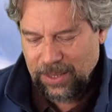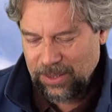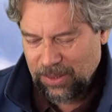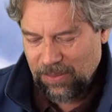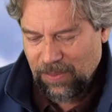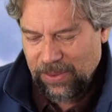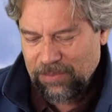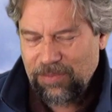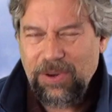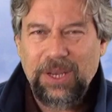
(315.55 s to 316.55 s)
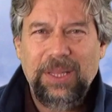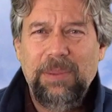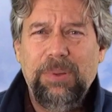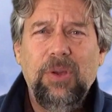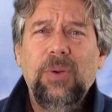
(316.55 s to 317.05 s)
you know, really
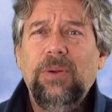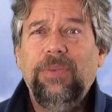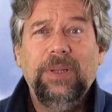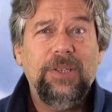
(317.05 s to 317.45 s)
beautiful,